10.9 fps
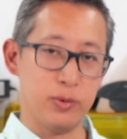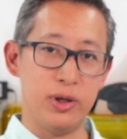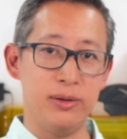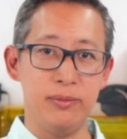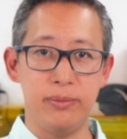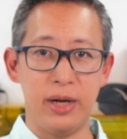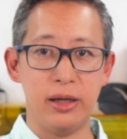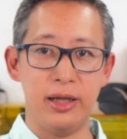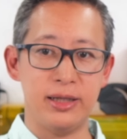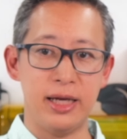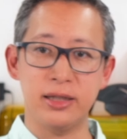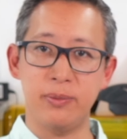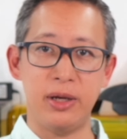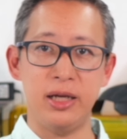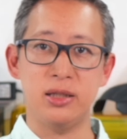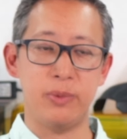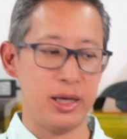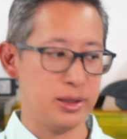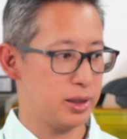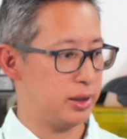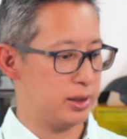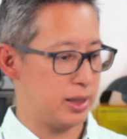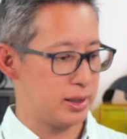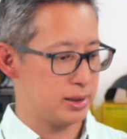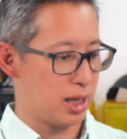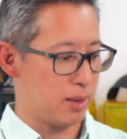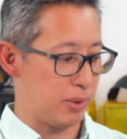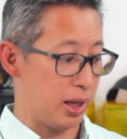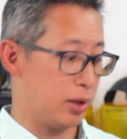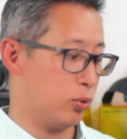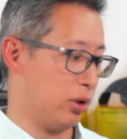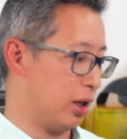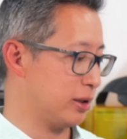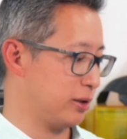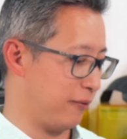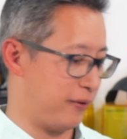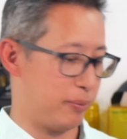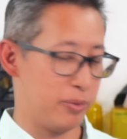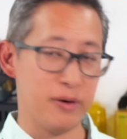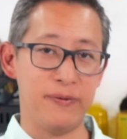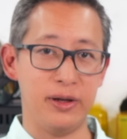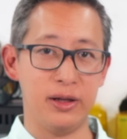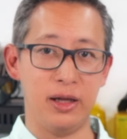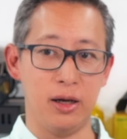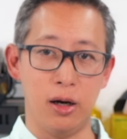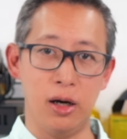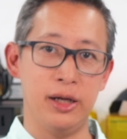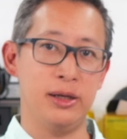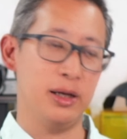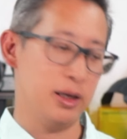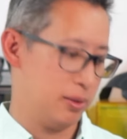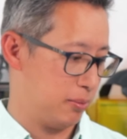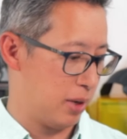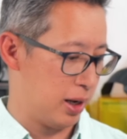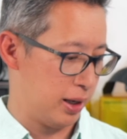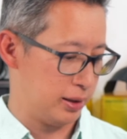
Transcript: one barely takes up any space on the desktop and will also fit perfectly on my